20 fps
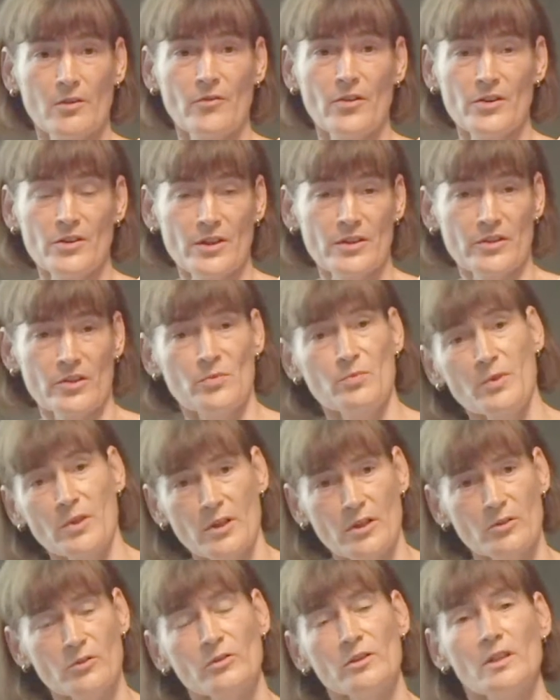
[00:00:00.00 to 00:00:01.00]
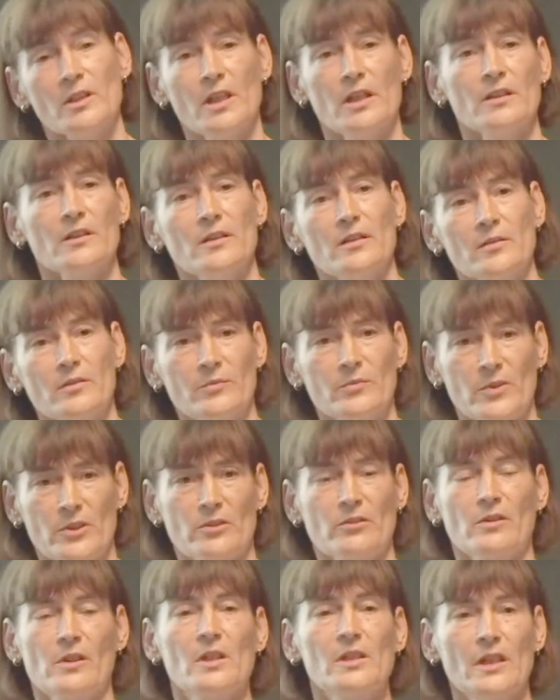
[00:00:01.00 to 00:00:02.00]
which has a spiritual and a
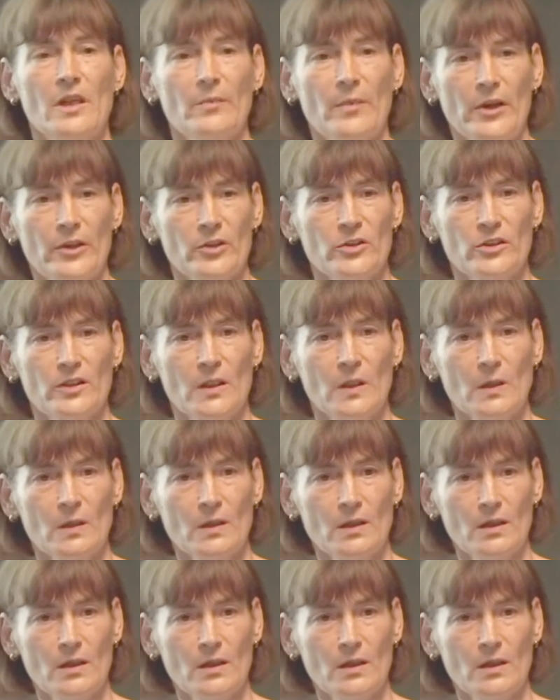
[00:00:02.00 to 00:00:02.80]
material dimension.